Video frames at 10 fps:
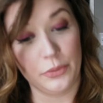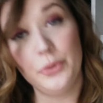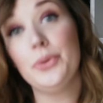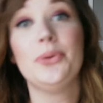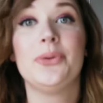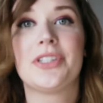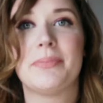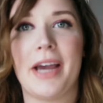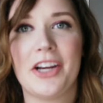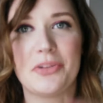Ooh,
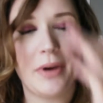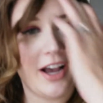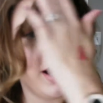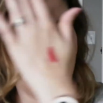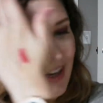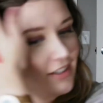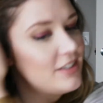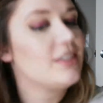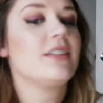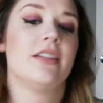
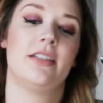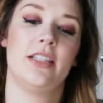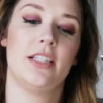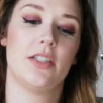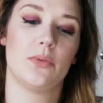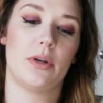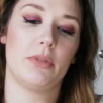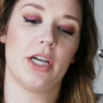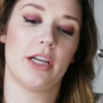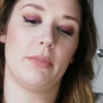SMASHBOX. See, this is what
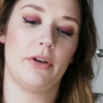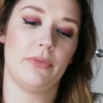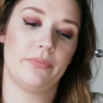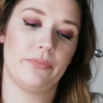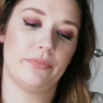I'm talking about.